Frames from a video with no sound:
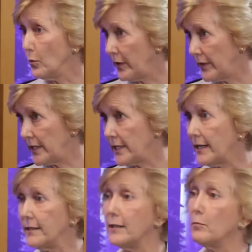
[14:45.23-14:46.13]
We've
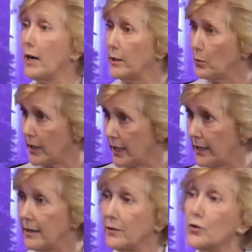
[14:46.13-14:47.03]
extended it by a week, I
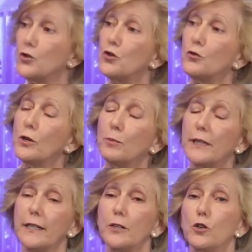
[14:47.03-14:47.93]
think, since you
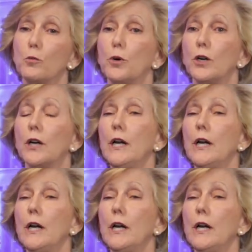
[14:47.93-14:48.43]
completed your book.